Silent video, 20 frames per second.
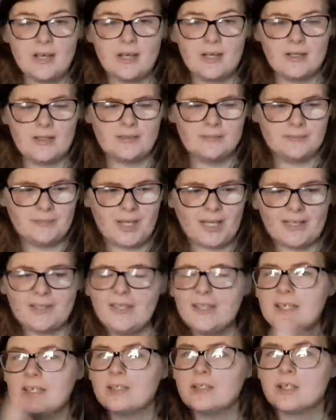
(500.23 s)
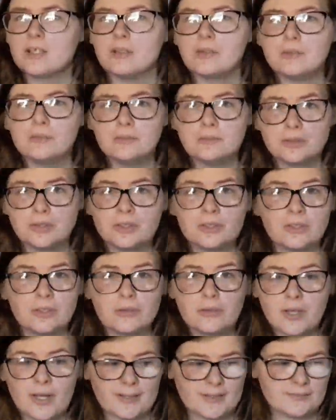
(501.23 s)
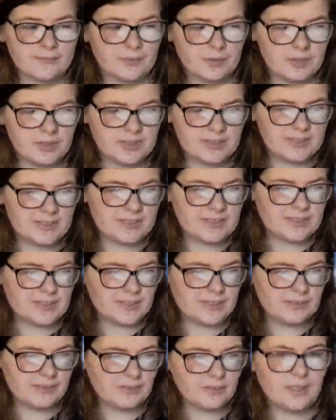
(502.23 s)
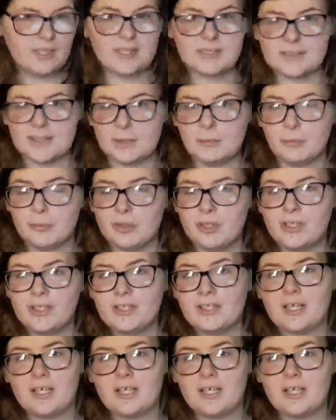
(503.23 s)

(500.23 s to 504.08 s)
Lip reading: I couldn't go as far into detail as I wanted.